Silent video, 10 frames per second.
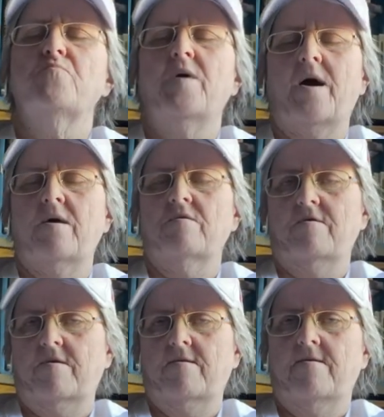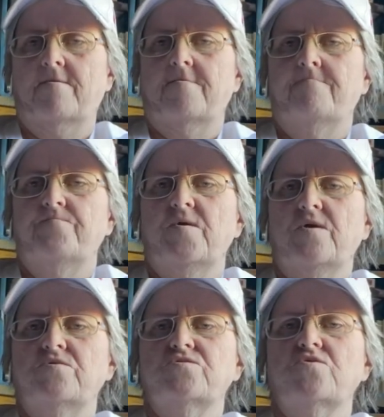badly
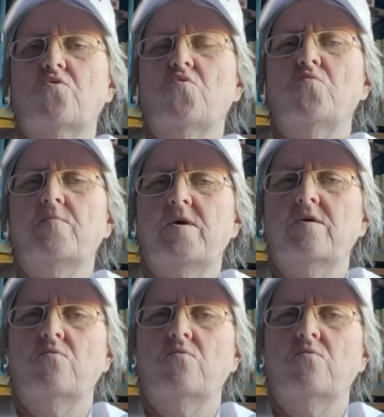in so many